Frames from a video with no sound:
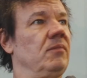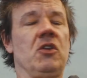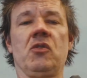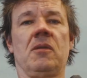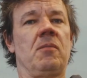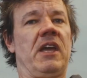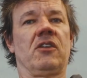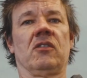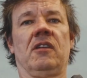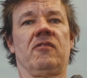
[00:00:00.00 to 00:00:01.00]
you can
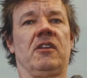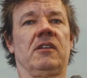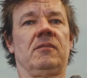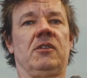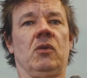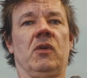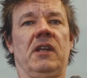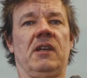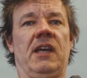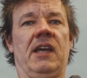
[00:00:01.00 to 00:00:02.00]
make your living doing
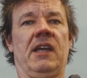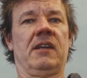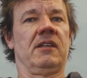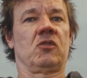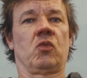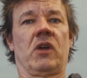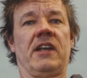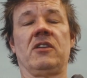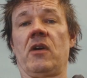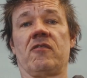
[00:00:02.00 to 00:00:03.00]
it. And it's what
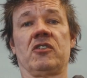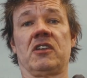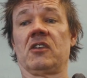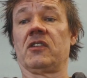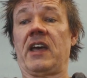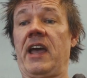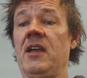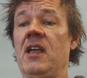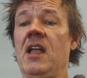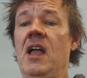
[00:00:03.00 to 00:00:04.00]
I do every single
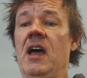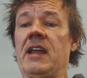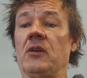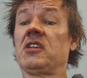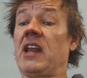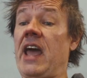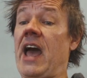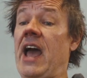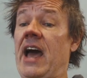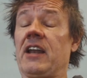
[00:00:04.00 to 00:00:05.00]
day. Now, today
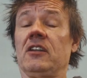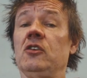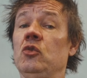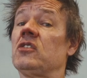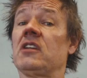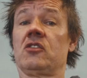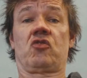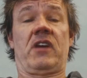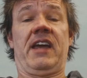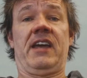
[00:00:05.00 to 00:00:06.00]
I had a losing
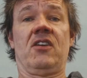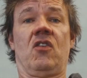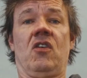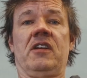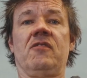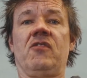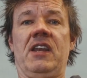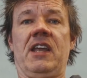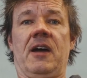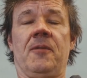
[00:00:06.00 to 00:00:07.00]
trade on
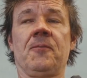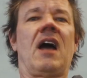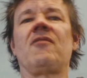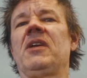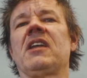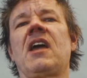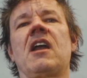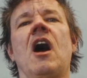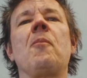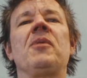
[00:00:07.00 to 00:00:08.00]
NVIDIA. I've been kind
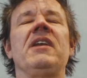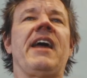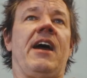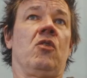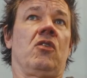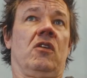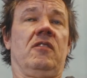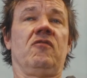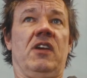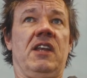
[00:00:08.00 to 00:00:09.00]
of up and down on
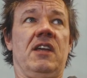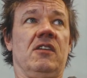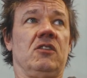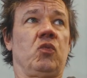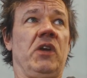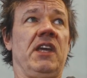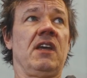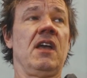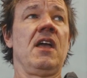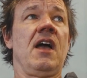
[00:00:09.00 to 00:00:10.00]
NVIDIA this
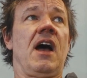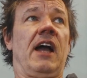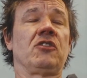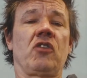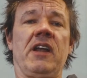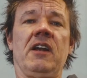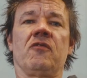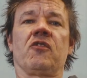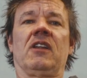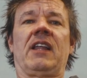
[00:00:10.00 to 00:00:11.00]
week. I traded
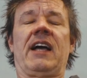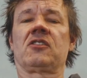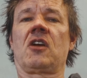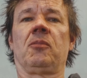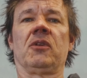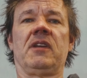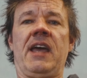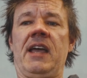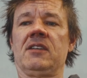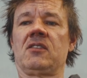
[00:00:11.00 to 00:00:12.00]
it for the last couple of
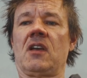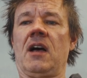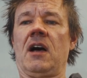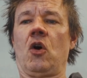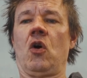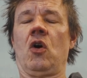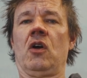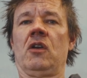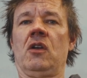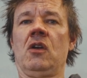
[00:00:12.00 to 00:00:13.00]
days.
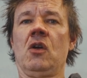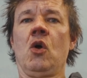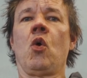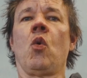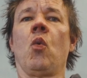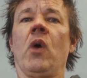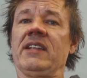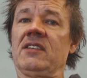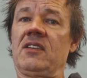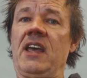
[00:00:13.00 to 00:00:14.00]
On
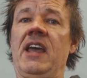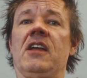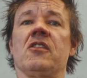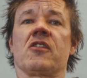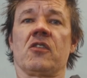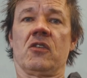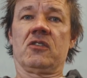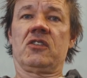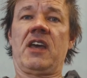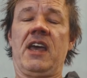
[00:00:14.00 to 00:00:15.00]
Wednesday and
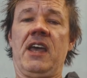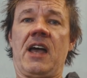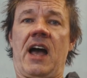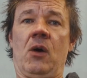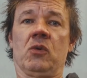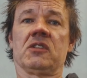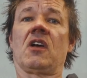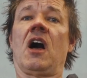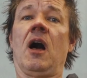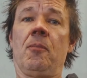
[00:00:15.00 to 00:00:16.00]
Thursday, I was
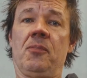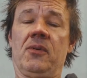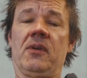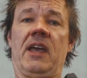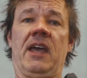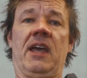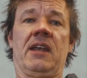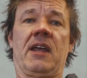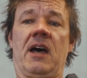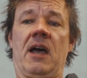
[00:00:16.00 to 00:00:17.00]
up
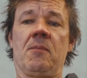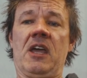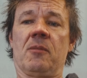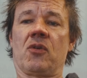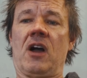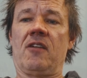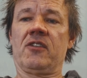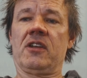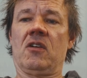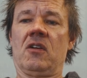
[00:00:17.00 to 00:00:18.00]
and I made a
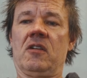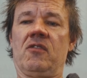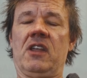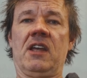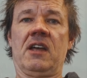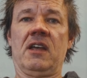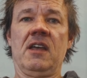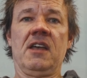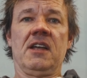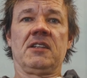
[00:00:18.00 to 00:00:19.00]
profit on NVIDIA.
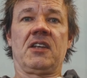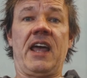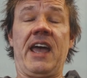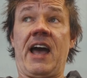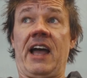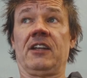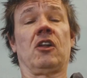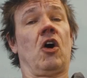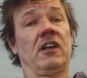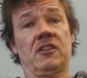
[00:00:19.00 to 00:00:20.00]
Today, I
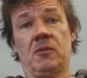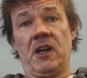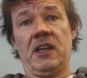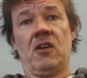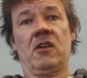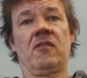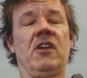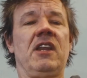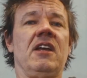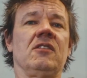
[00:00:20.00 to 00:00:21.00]
lost money on
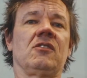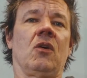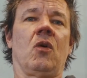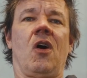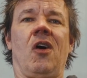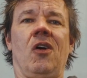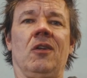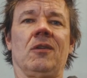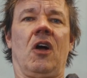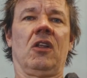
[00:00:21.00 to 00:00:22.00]
NVIDIA. So
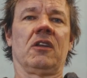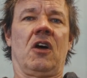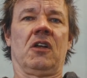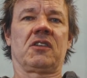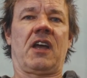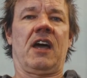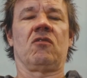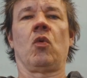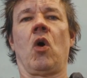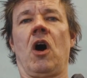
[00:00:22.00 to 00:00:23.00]
all in all, it's kind
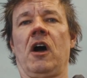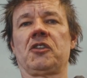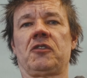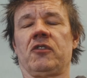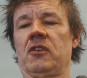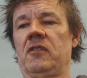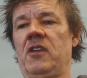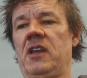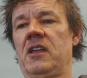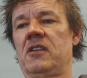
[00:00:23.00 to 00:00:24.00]
of a wash for
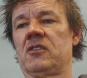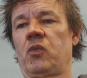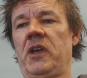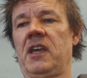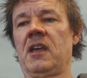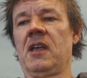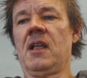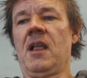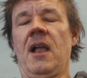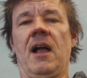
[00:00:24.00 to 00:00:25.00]
NVIDIA this week.
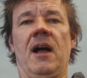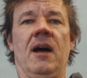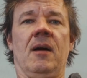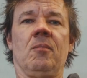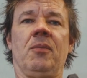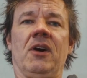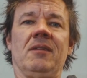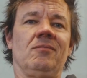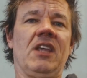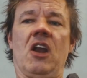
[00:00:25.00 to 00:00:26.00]

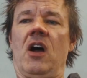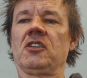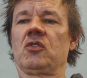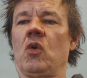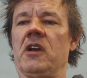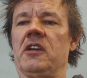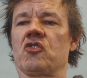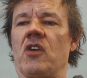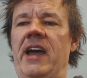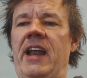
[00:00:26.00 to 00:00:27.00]
But you know, I just wanted to
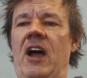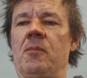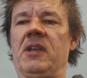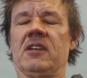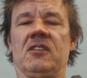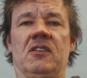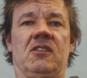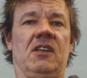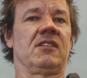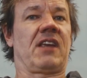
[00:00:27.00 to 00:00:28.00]
try it out because
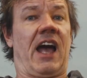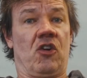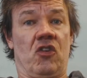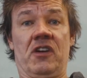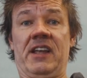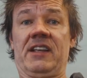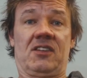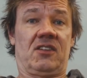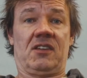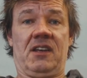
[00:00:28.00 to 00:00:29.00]
it's got earnings